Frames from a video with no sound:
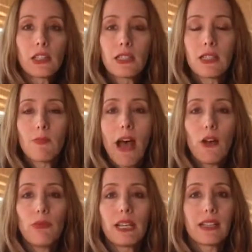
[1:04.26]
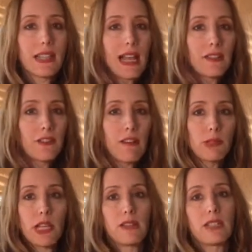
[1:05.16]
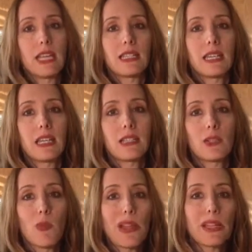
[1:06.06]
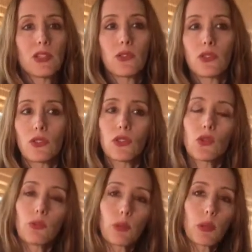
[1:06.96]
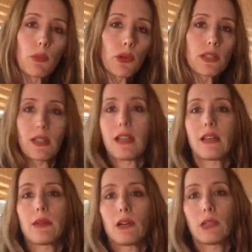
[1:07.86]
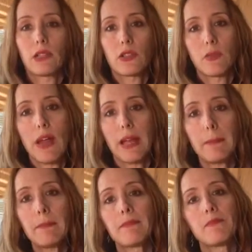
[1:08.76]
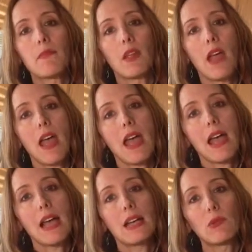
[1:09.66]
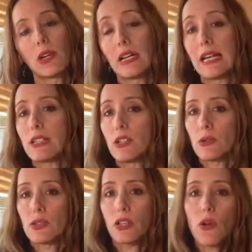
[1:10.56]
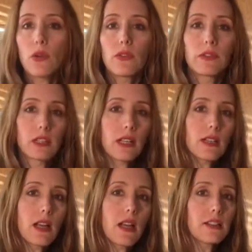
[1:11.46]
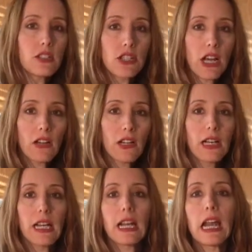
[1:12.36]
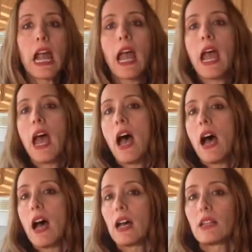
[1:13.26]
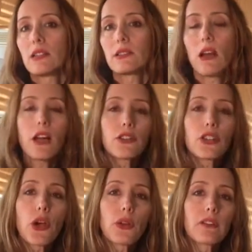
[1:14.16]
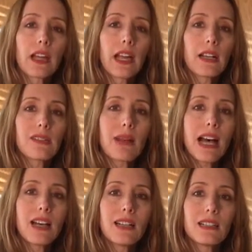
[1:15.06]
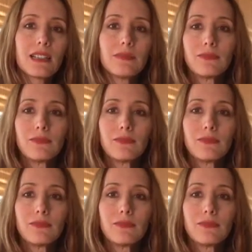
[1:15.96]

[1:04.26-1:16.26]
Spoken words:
good smell, because 85% of tasting is smelling, so this is super important to think about what you're smelling. And we're going to get toasted oak, vanilla, cherry, a little undertone of caramel.